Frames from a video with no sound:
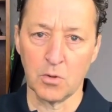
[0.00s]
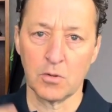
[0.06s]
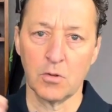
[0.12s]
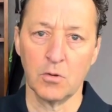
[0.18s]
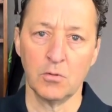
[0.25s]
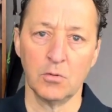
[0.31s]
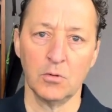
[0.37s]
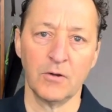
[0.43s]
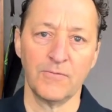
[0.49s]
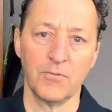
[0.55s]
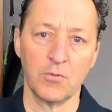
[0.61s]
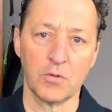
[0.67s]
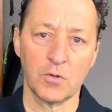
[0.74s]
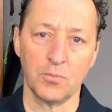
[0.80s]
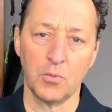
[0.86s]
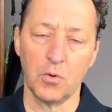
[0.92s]
So look for
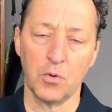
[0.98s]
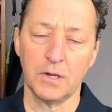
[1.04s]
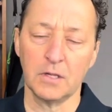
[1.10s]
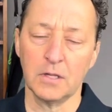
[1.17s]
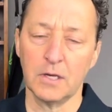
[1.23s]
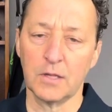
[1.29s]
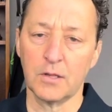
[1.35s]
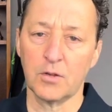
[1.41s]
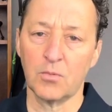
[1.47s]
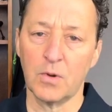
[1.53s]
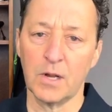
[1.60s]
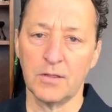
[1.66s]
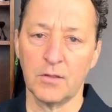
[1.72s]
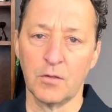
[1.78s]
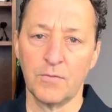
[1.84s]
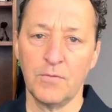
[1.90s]
supporting links
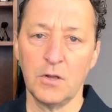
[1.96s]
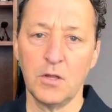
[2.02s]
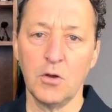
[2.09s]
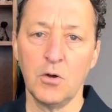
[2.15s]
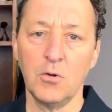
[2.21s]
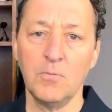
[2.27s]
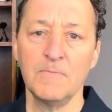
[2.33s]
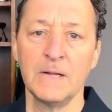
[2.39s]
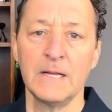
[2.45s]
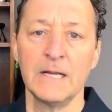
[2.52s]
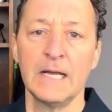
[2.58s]
around this video.